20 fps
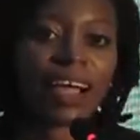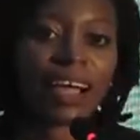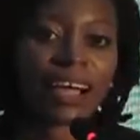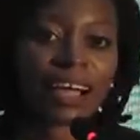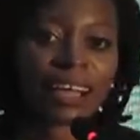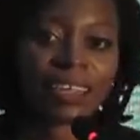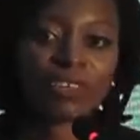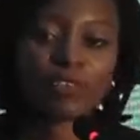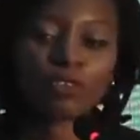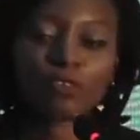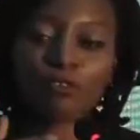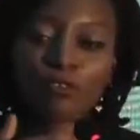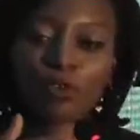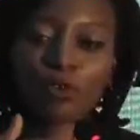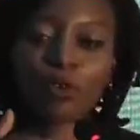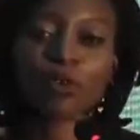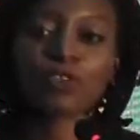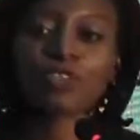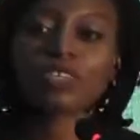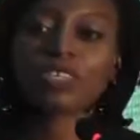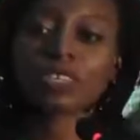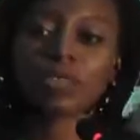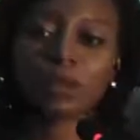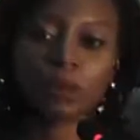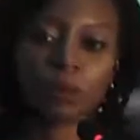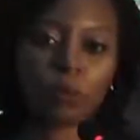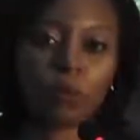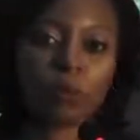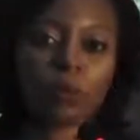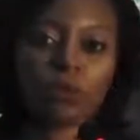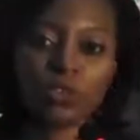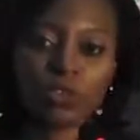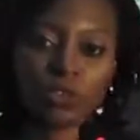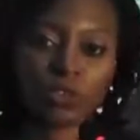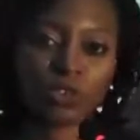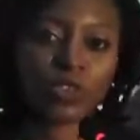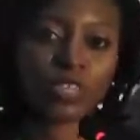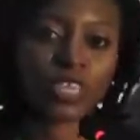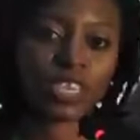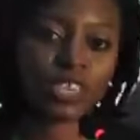and of course,
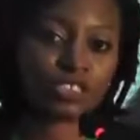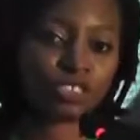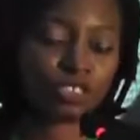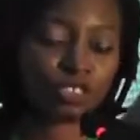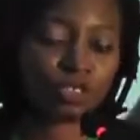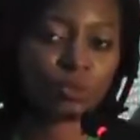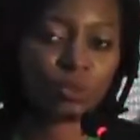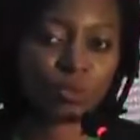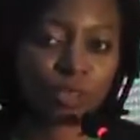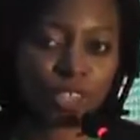your location,